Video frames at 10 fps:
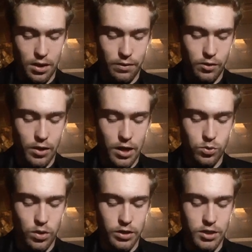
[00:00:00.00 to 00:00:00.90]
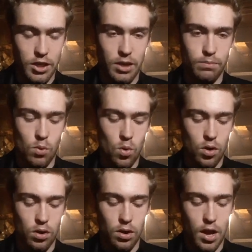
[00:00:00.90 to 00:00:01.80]
if you guys want to see
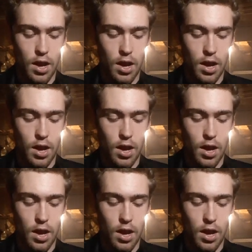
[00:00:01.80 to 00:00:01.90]
more